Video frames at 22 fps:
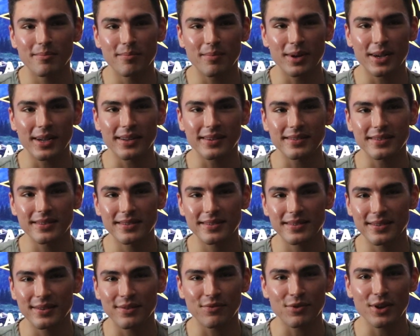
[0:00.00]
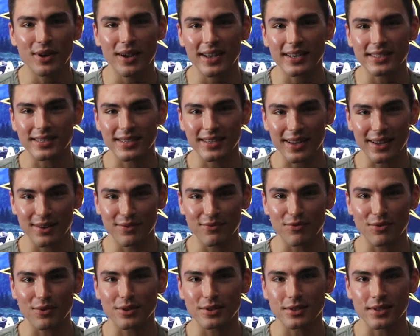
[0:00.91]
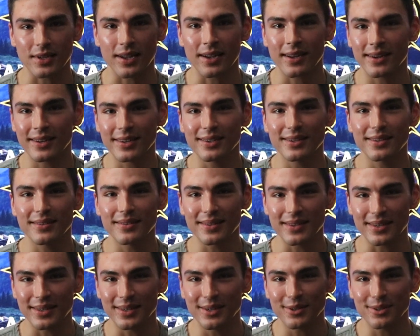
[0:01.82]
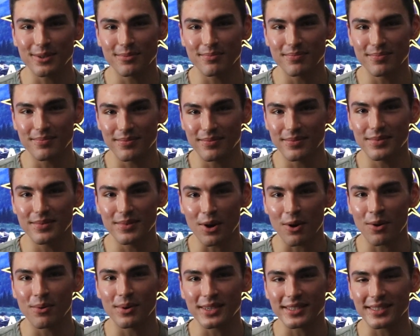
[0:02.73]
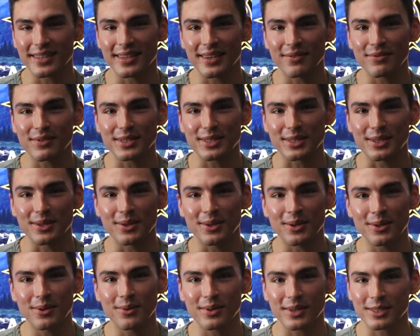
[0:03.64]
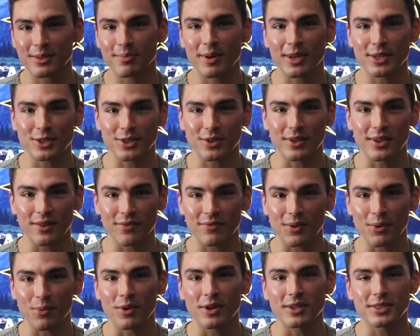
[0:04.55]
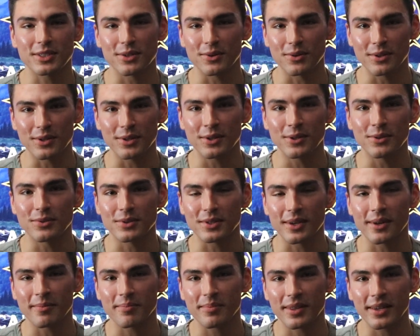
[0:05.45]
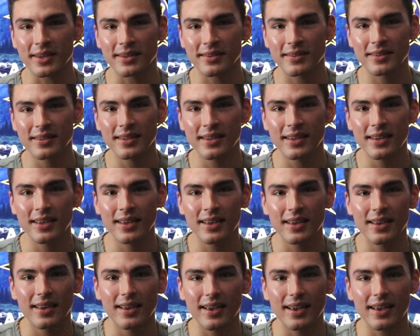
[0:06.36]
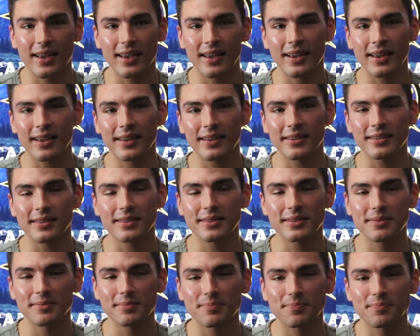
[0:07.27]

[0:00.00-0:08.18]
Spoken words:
But if you ask God for a sign, He'll always give it to you, especially if He wants you to do something. And